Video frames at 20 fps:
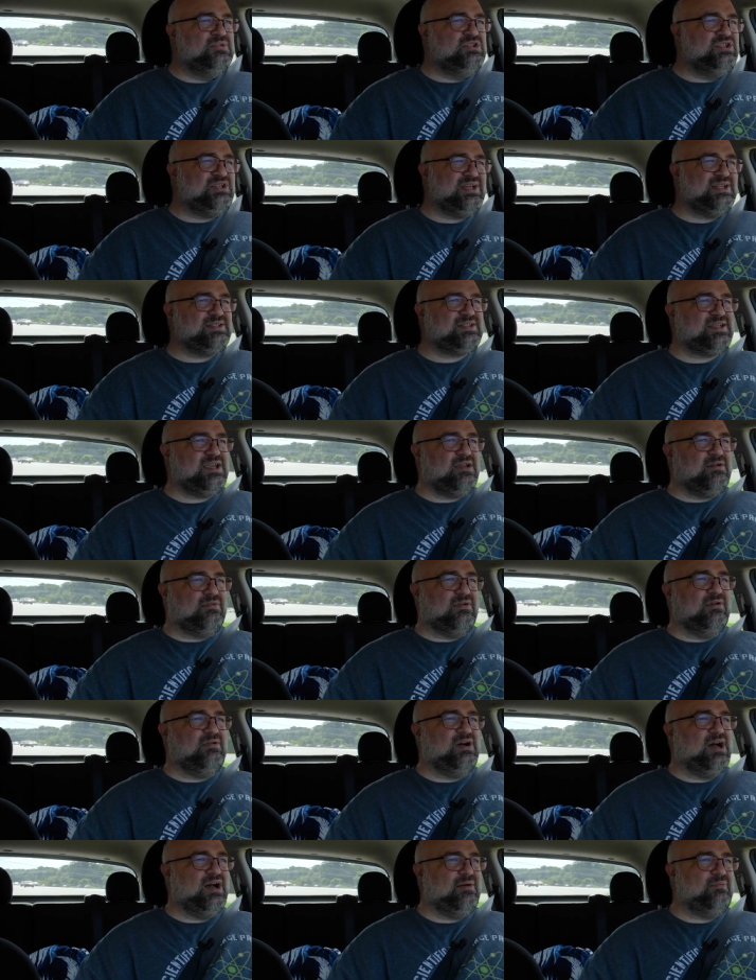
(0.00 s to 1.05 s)
Gen Z
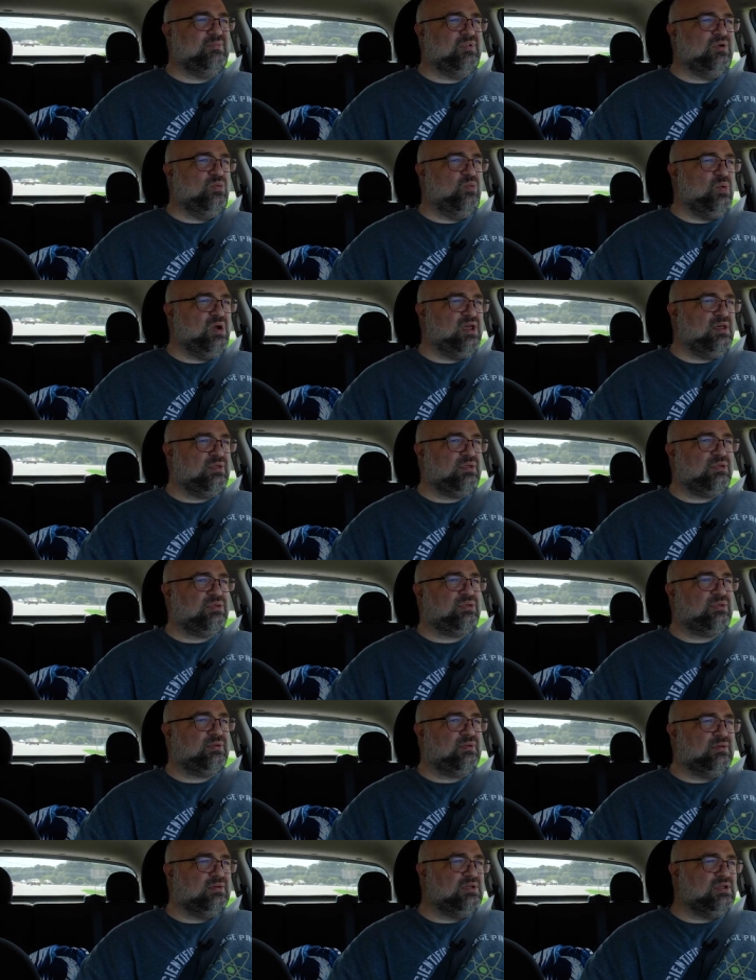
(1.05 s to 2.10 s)
grew up
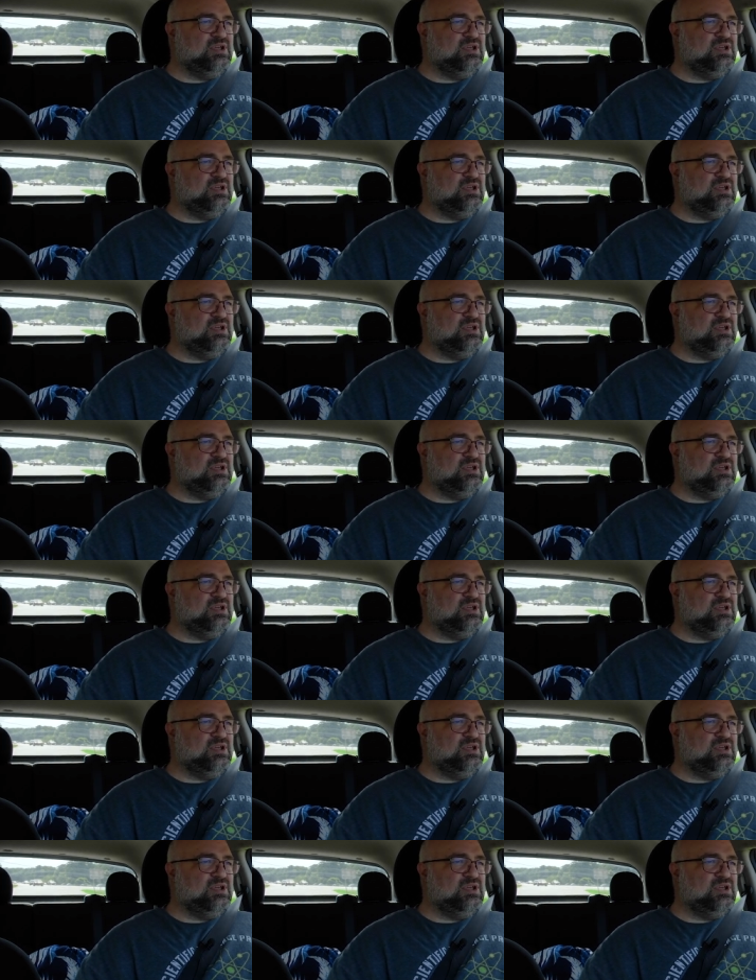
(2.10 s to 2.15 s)
with